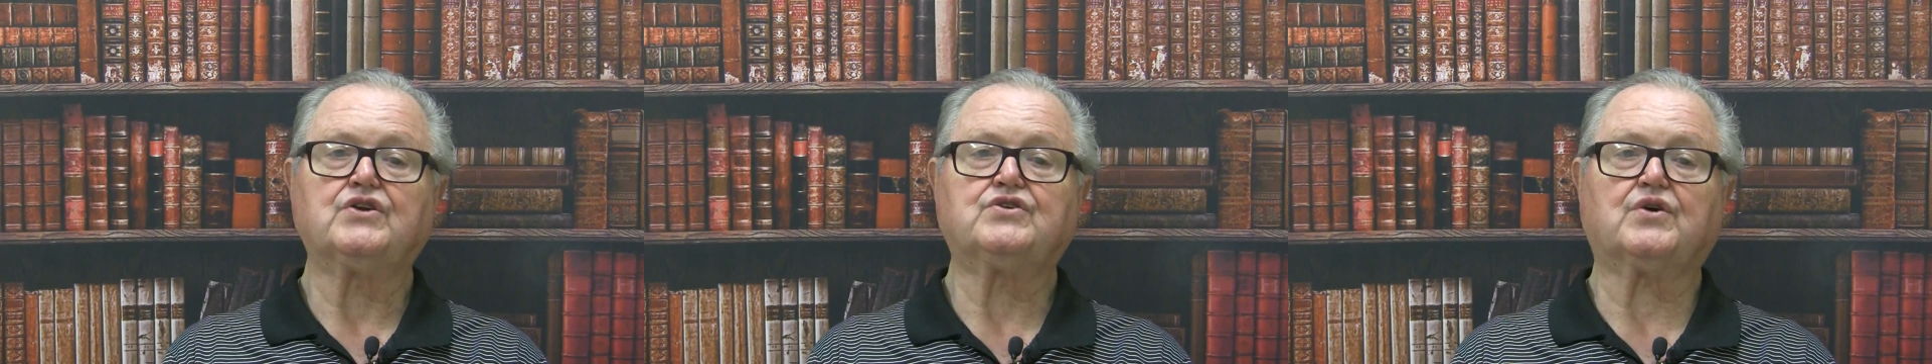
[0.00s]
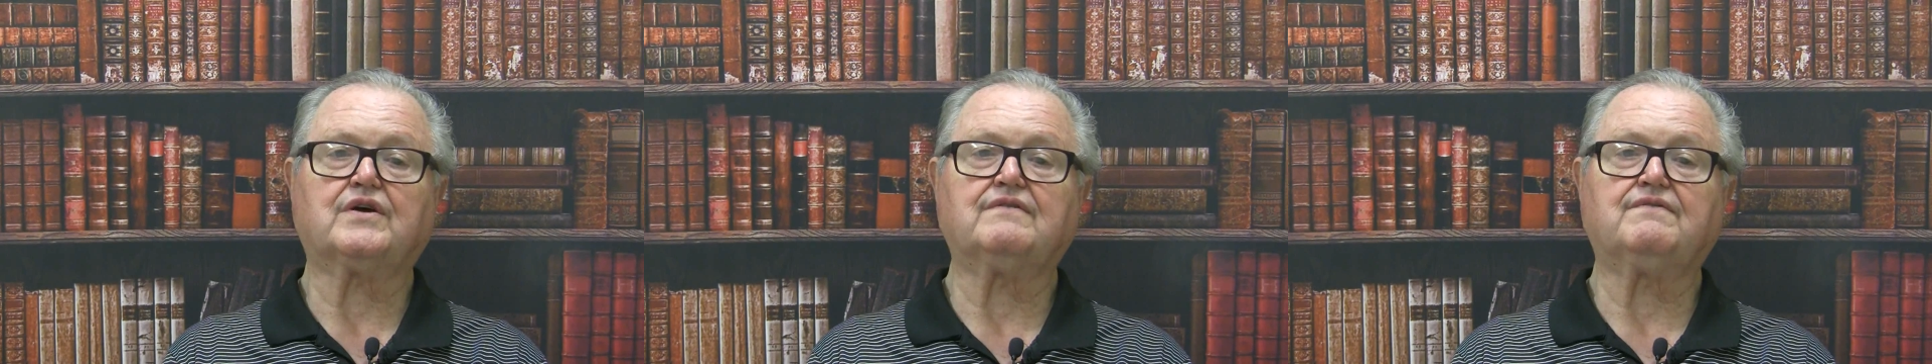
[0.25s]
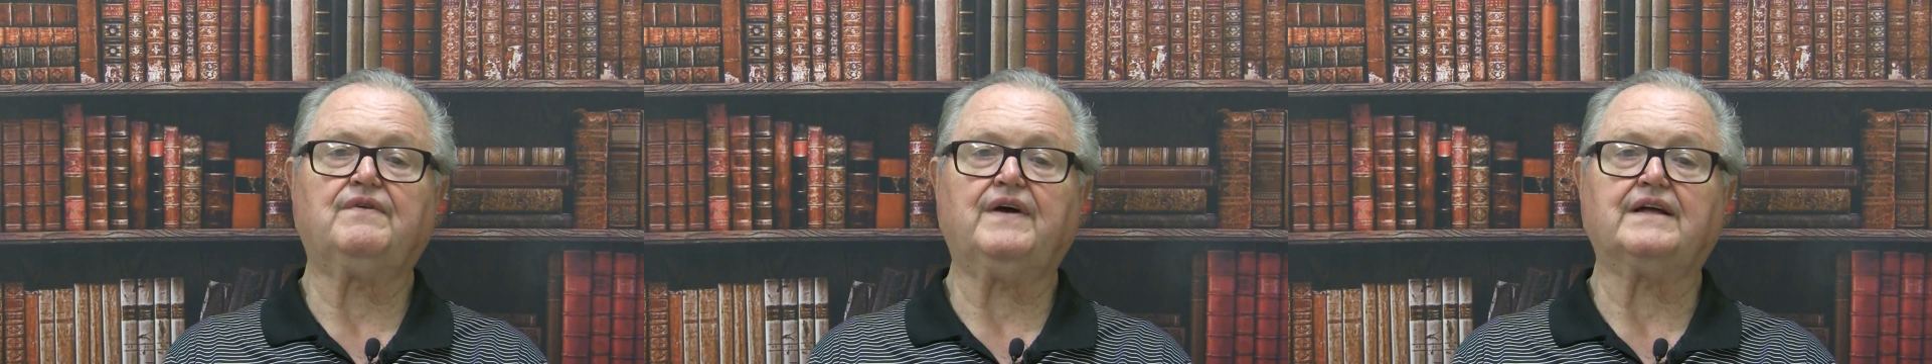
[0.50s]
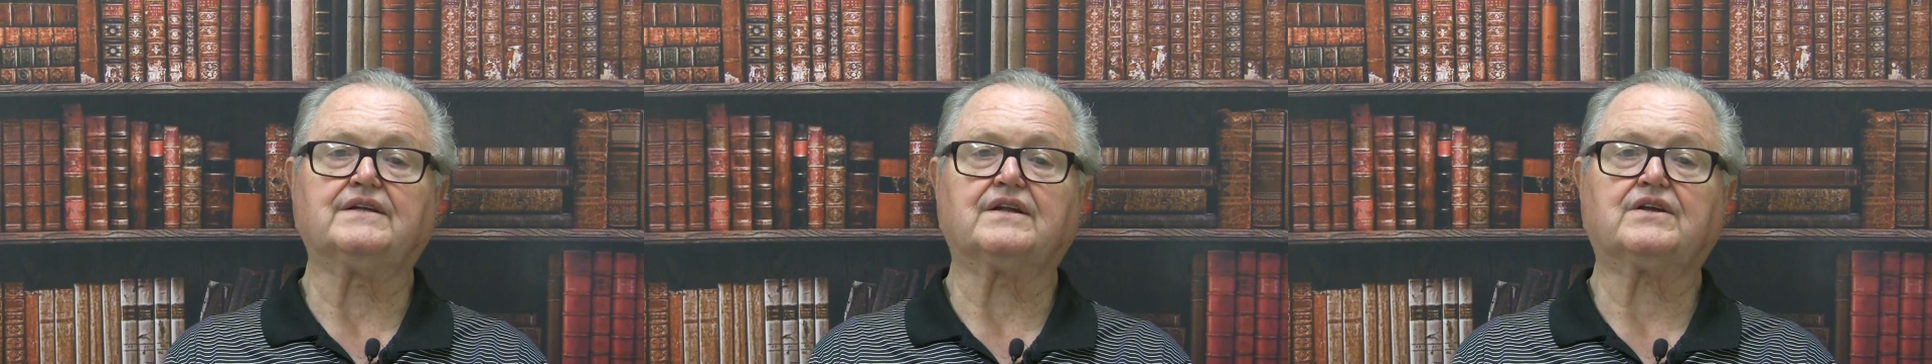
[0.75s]
to
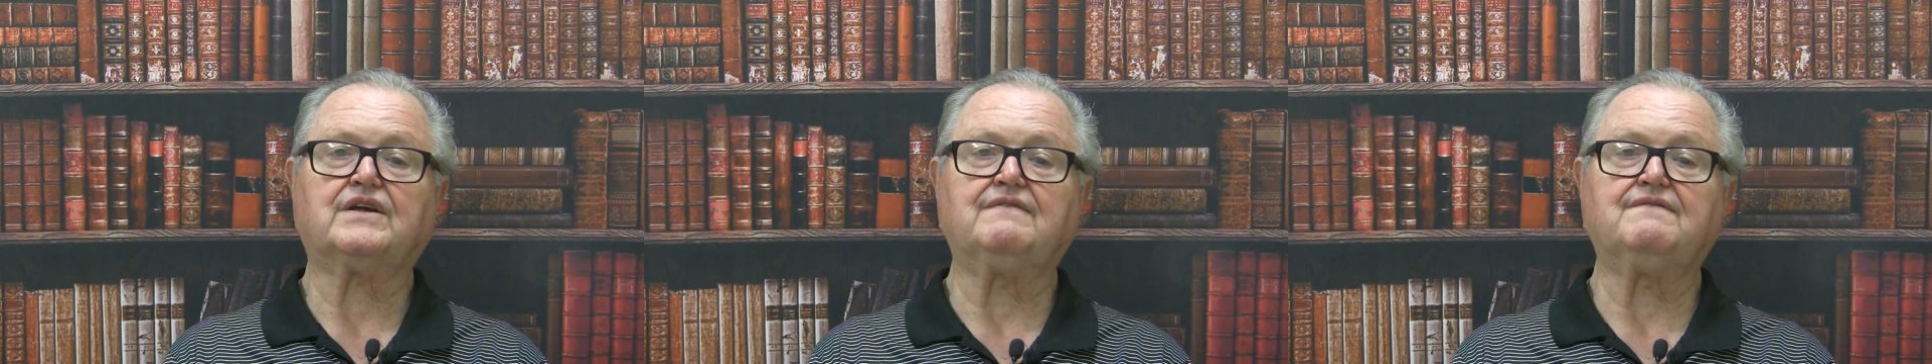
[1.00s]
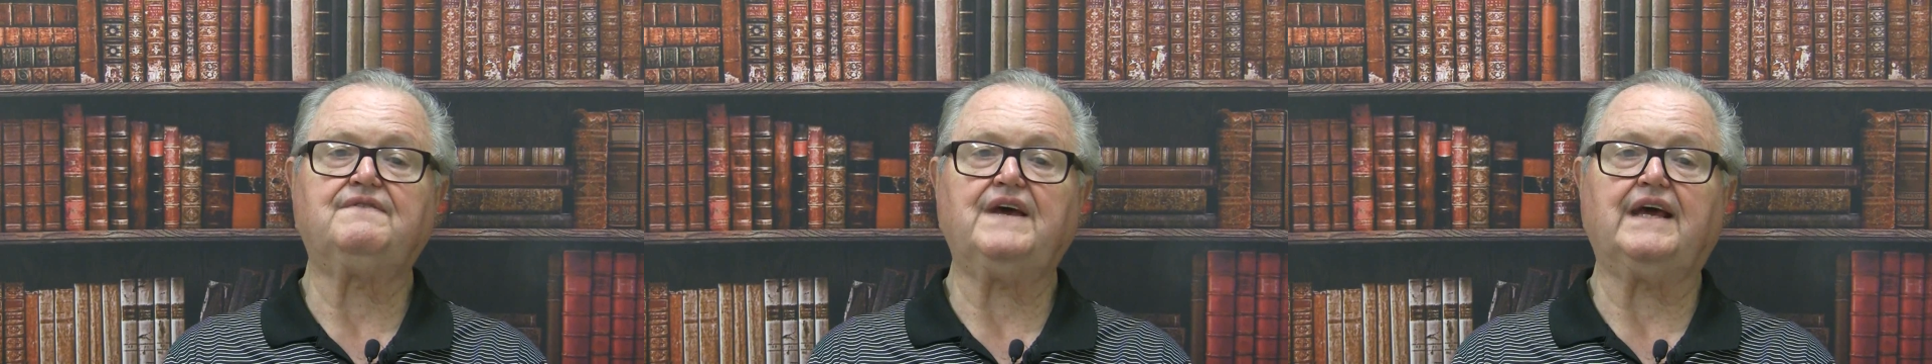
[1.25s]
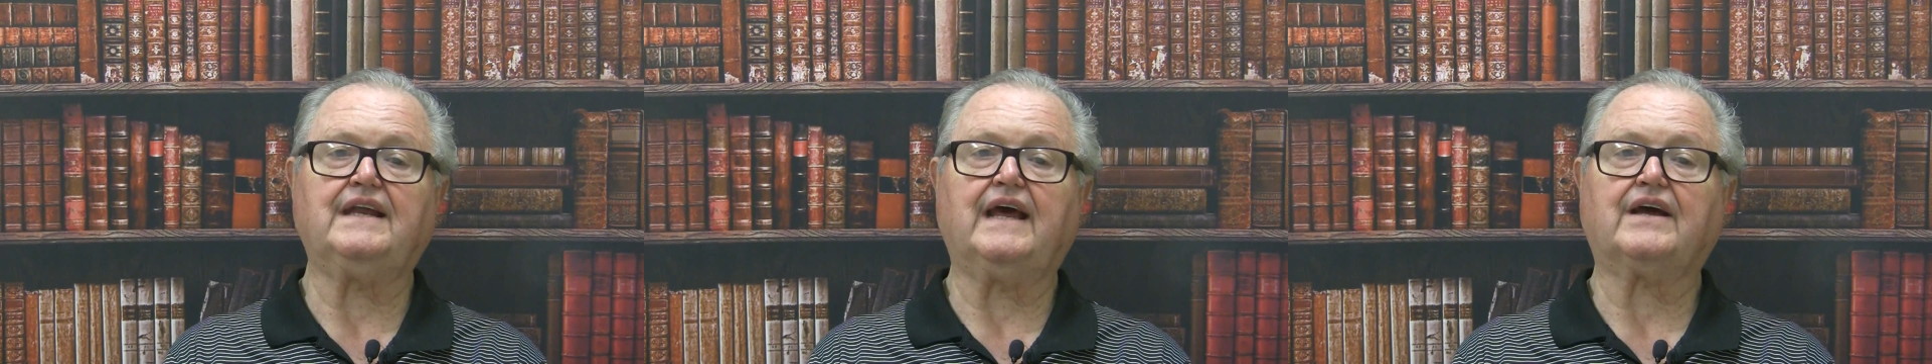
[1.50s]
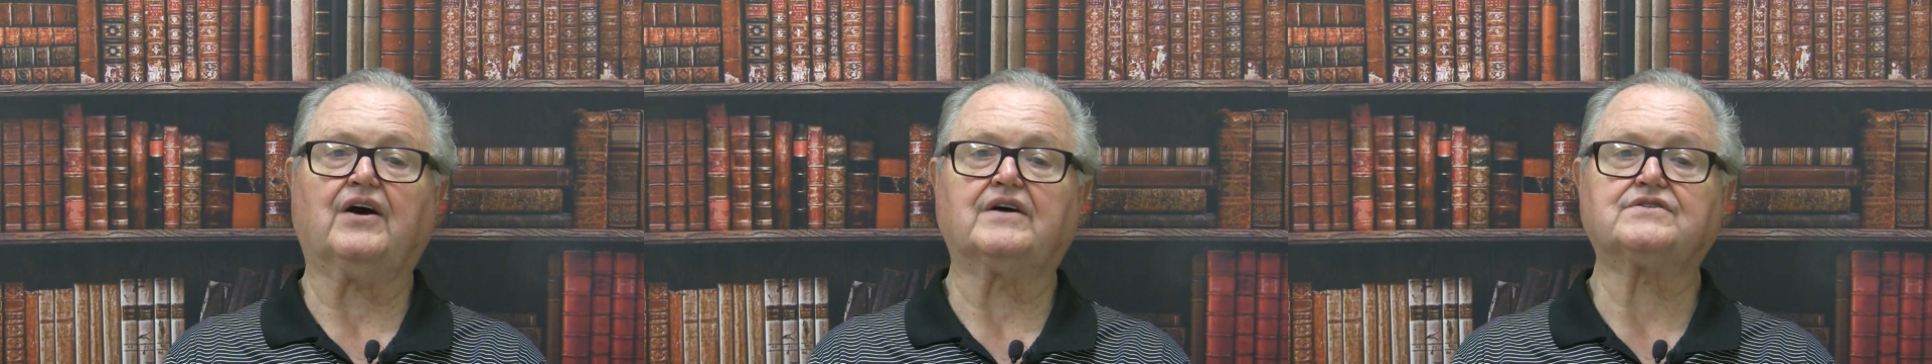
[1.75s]
convene
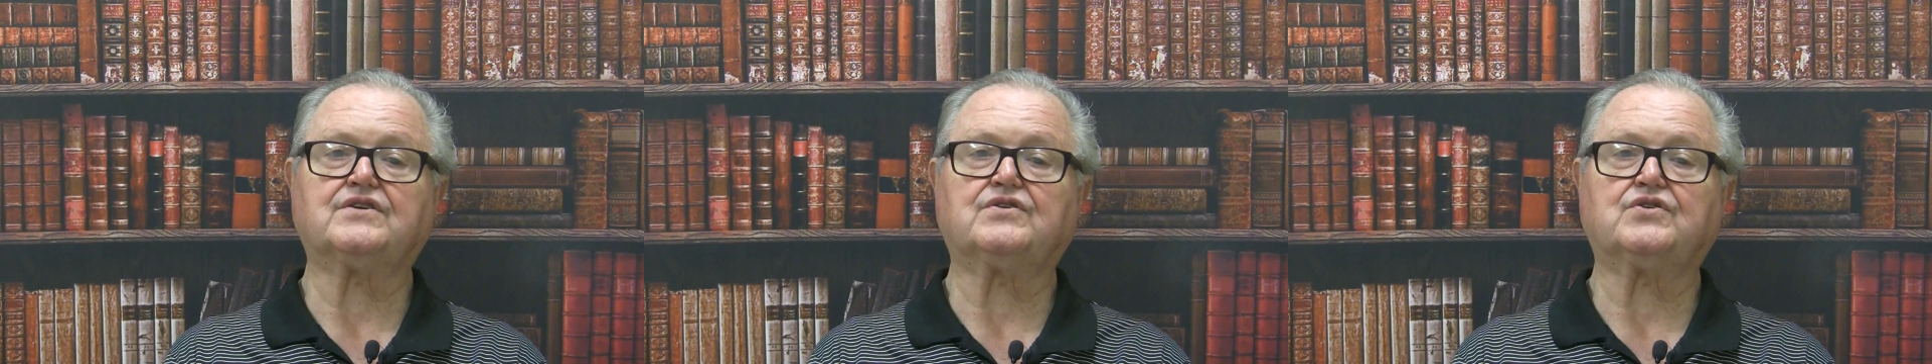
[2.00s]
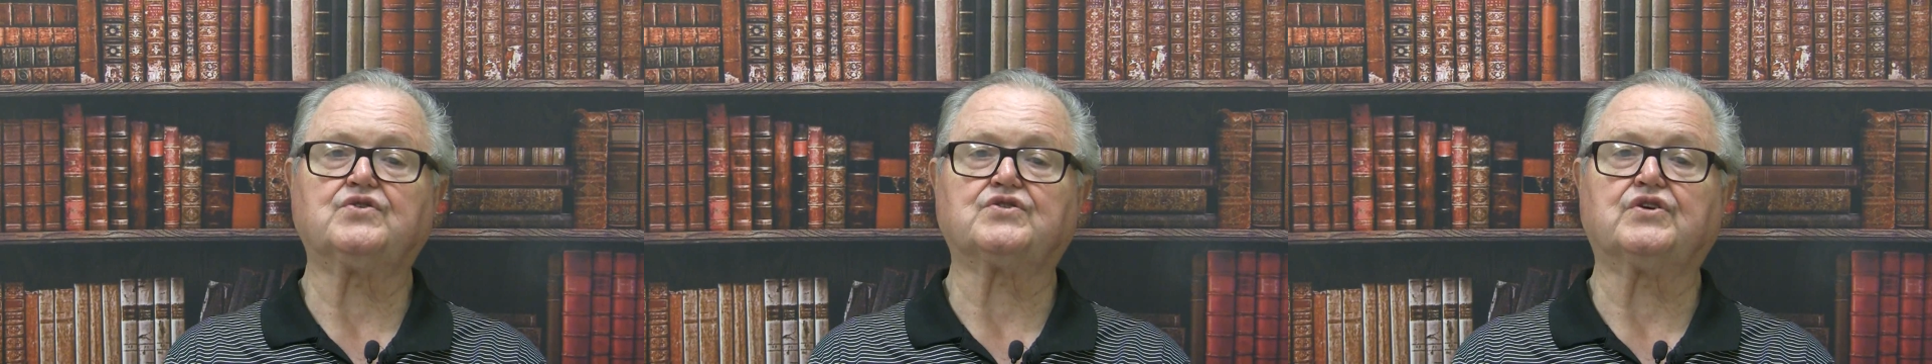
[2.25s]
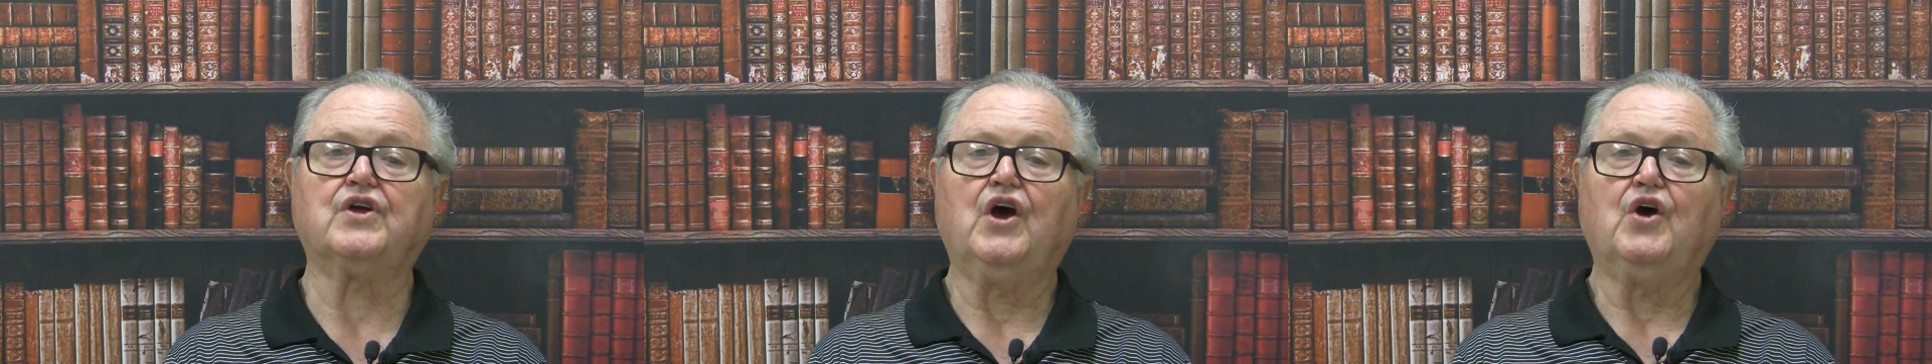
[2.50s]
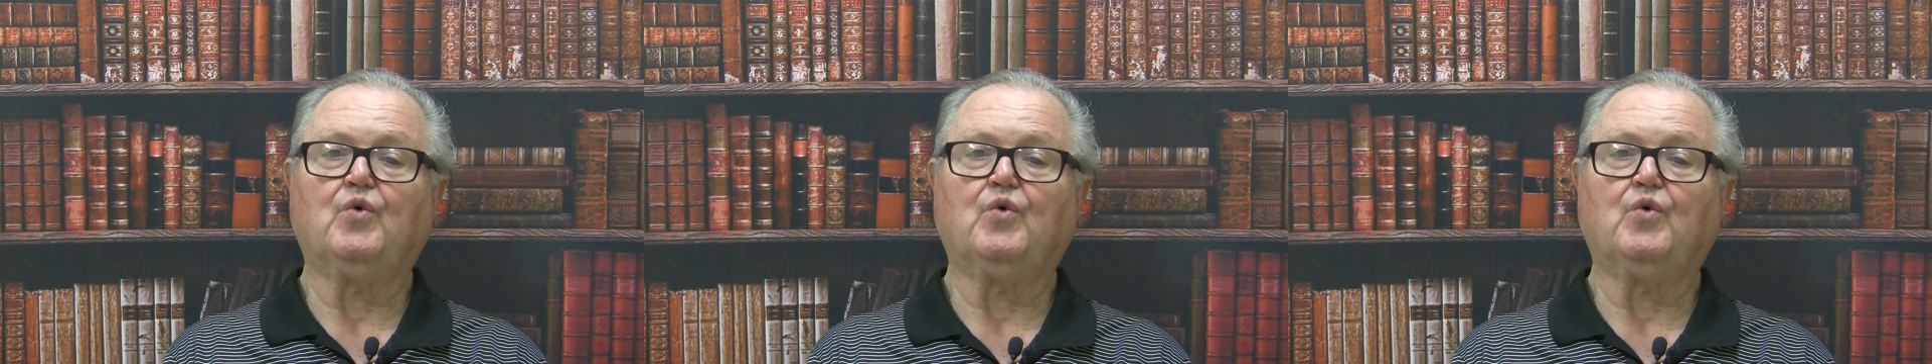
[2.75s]
a Constitution